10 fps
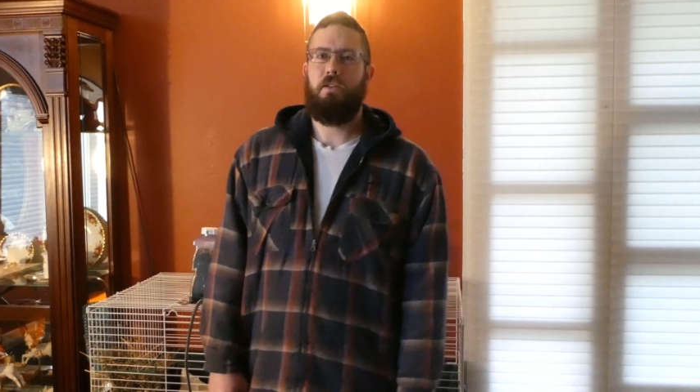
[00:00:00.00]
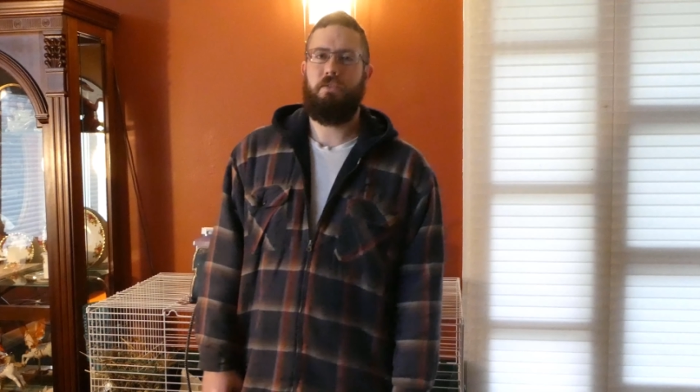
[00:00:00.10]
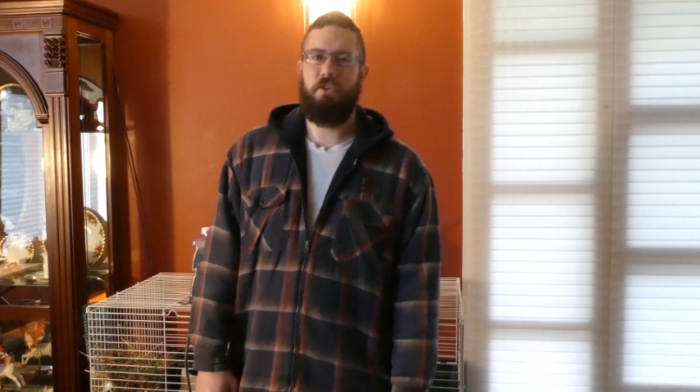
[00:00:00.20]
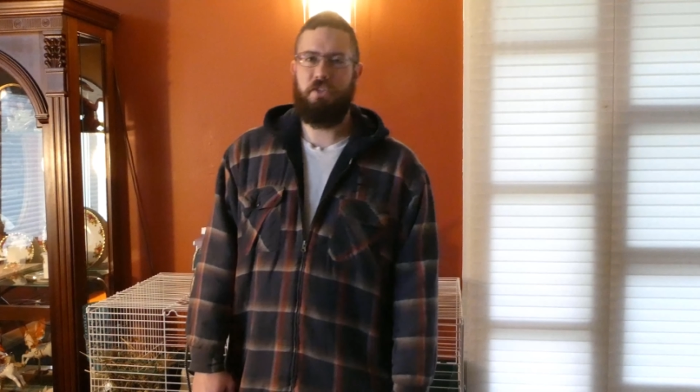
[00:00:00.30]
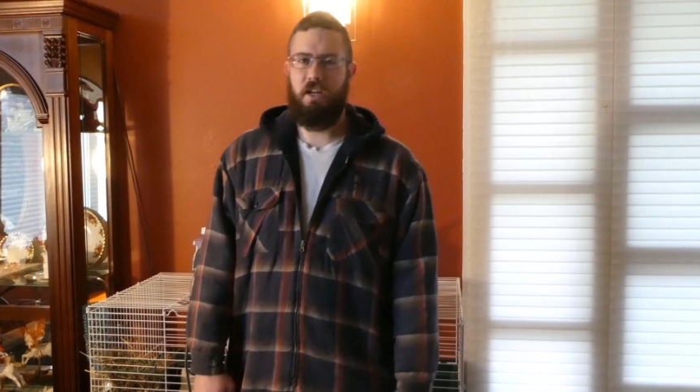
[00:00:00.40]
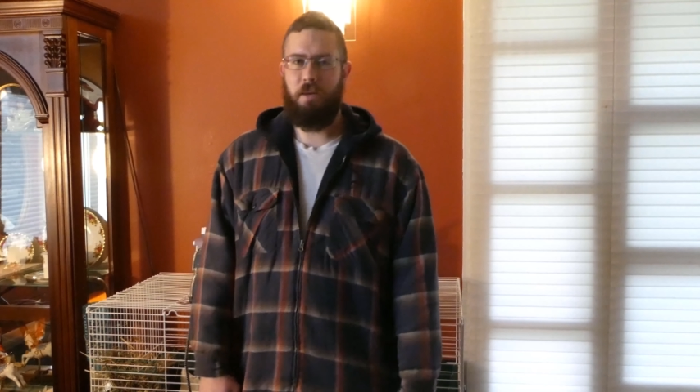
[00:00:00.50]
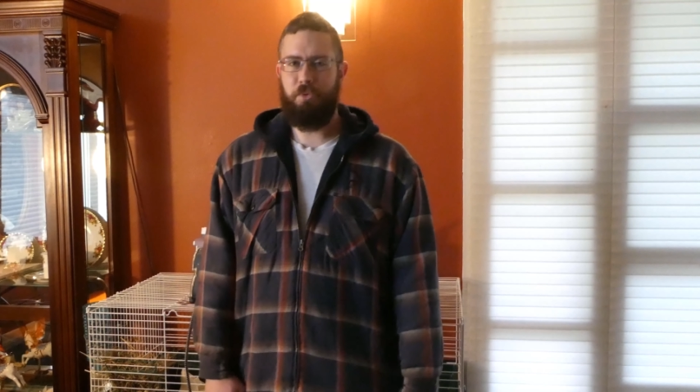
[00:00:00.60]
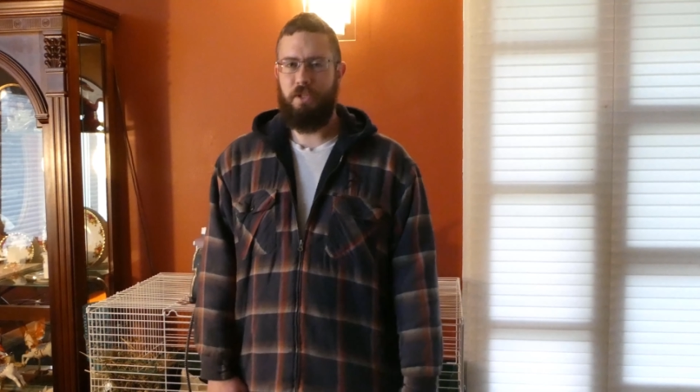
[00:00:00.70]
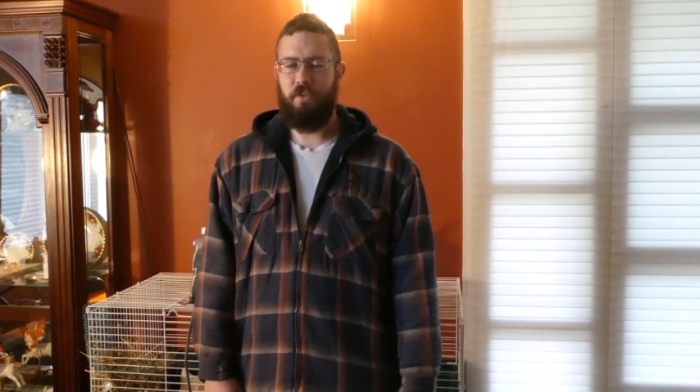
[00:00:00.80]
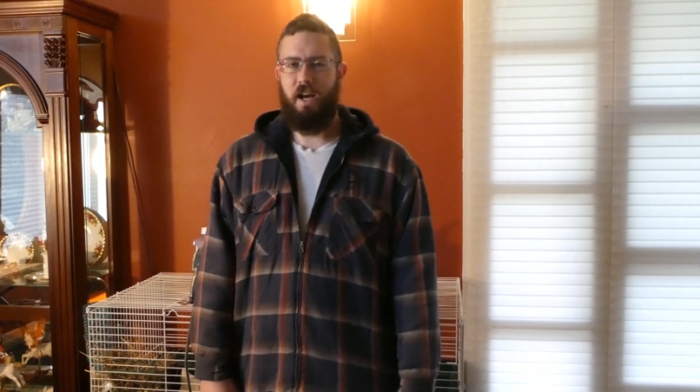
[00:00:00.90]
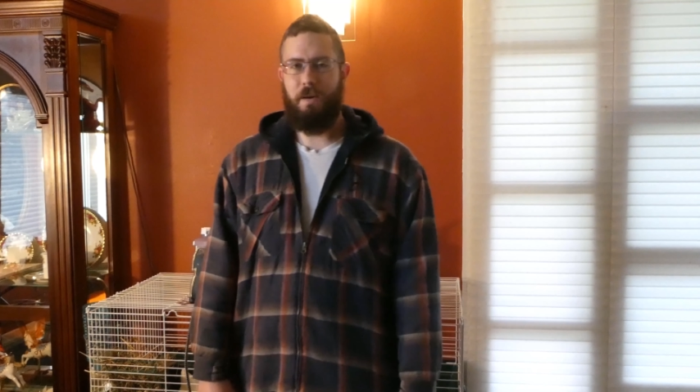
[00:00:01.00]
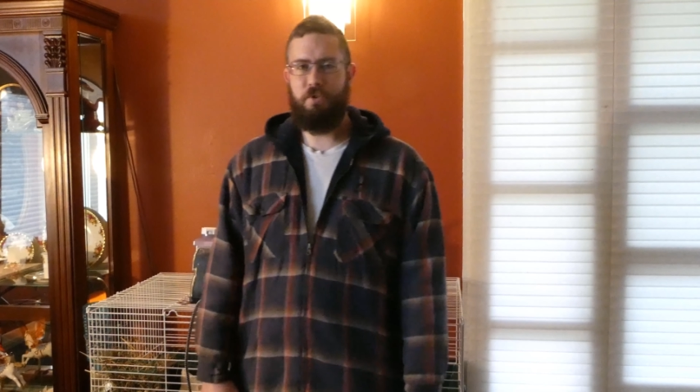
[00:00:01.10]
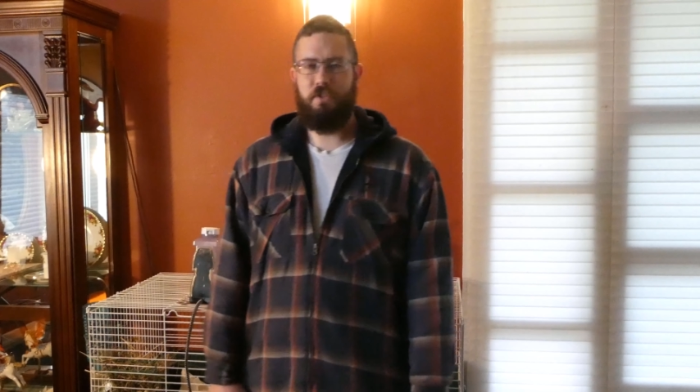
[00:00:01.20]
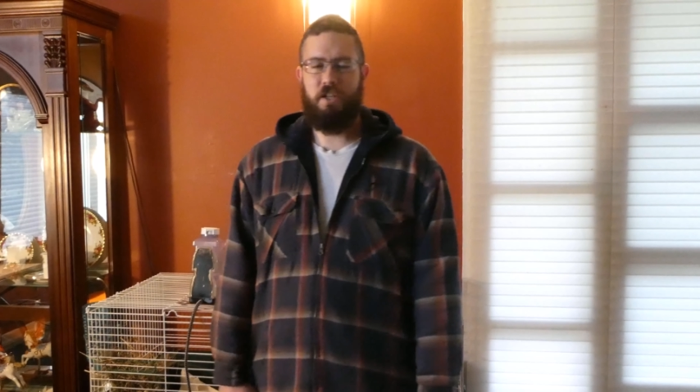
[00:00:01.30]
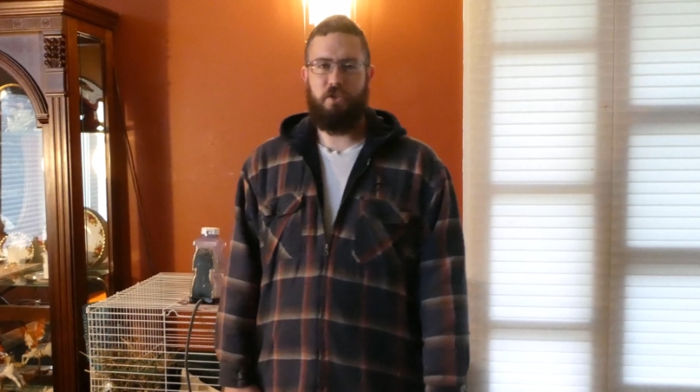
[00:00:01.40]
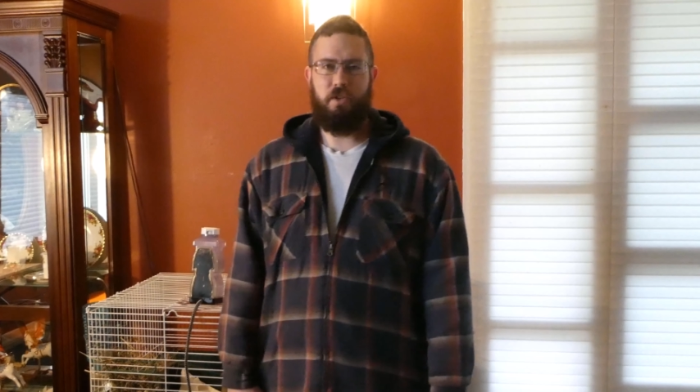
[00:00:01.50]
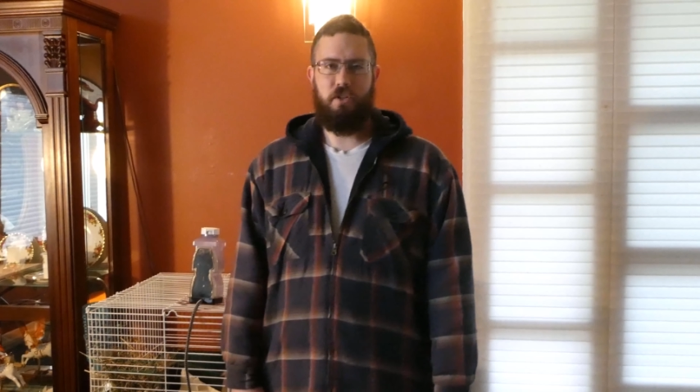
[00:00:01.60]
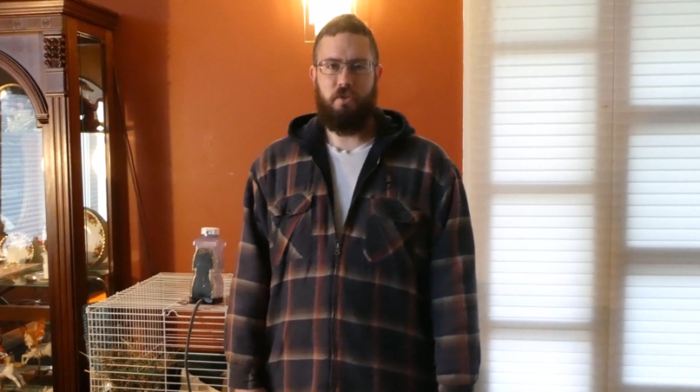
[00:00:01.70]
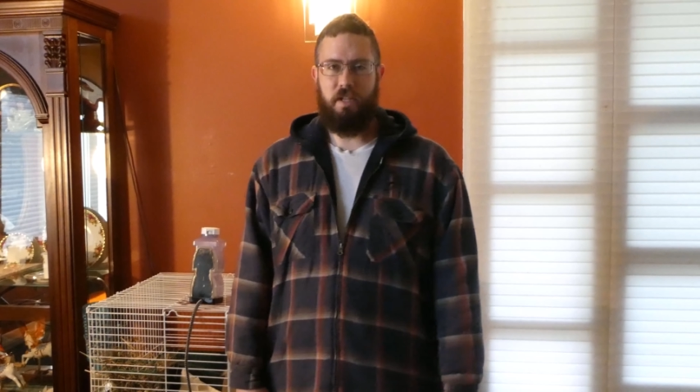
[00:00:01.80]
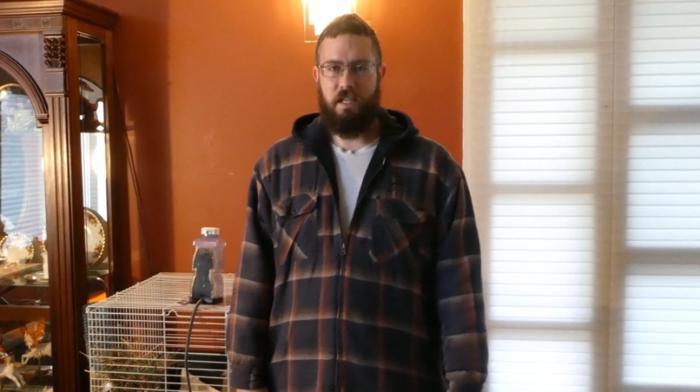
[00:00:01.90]
There's a couple different options that you can
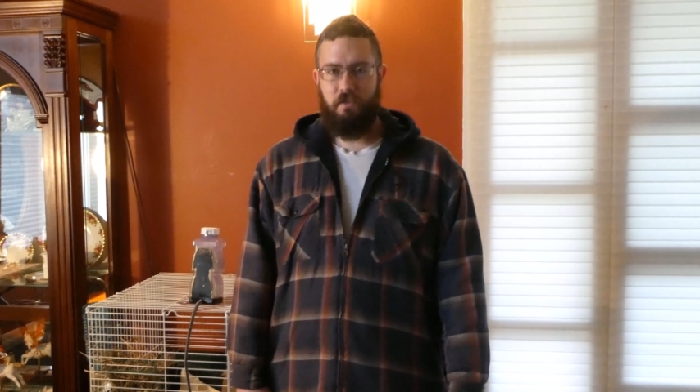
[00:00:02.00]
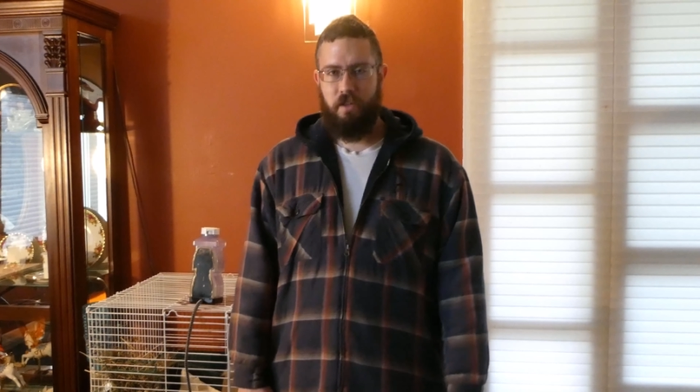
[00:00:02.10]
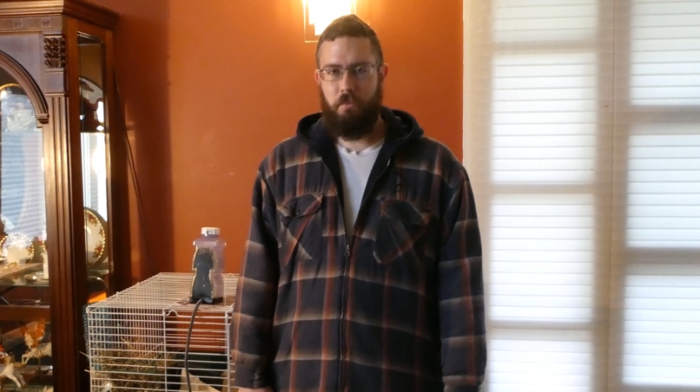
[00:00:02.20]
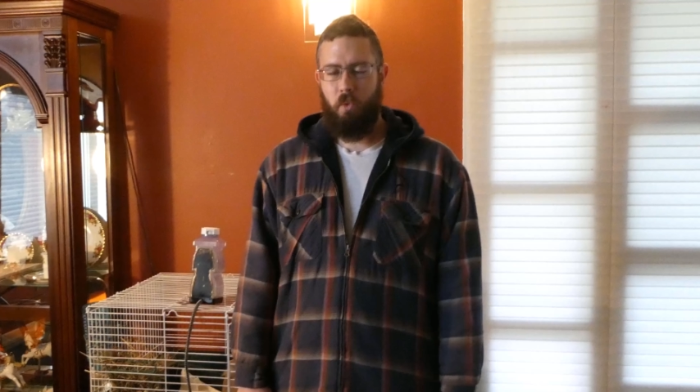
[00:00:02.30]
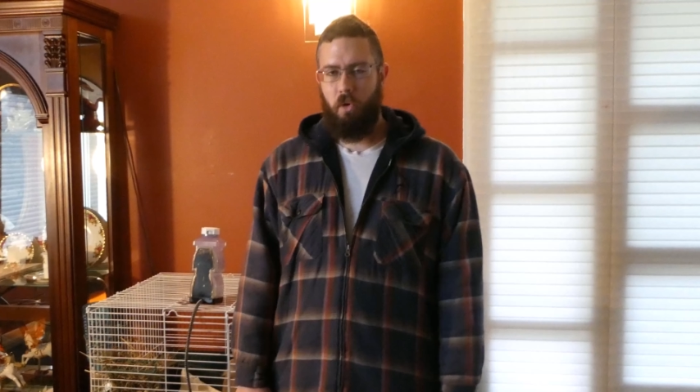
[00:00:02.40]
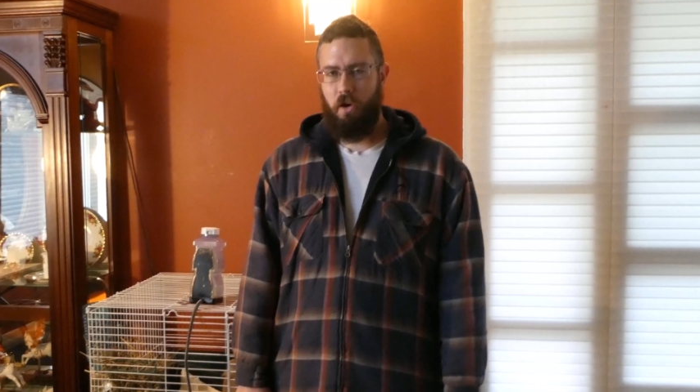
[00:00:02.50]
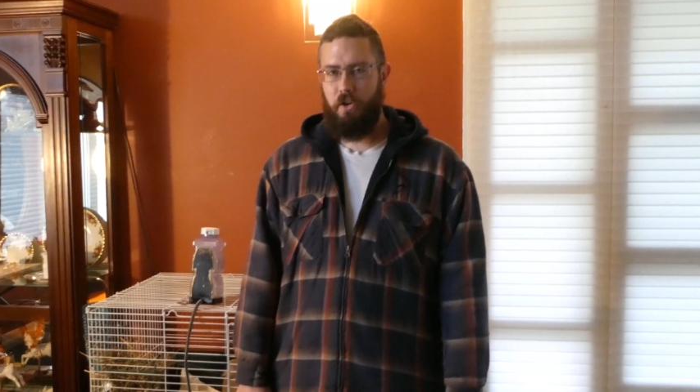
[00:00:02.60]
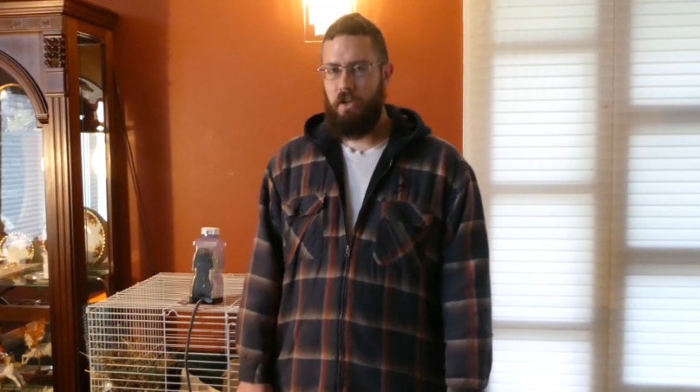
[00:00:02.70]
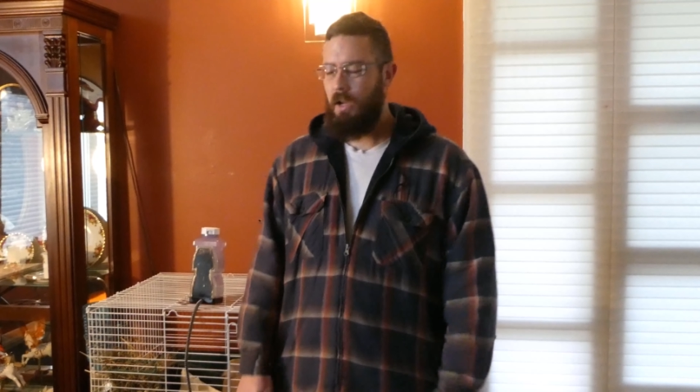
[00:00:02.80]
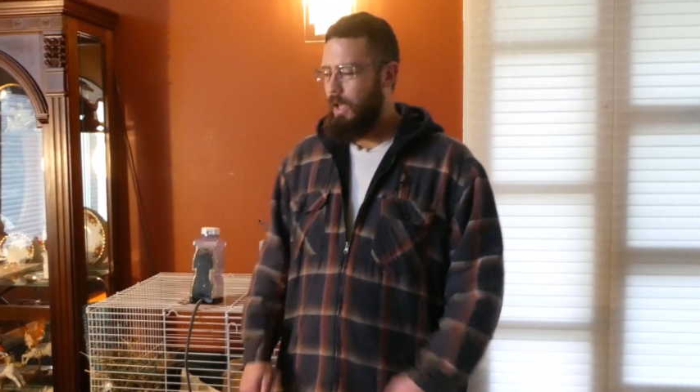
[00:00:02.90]
do to give them the water.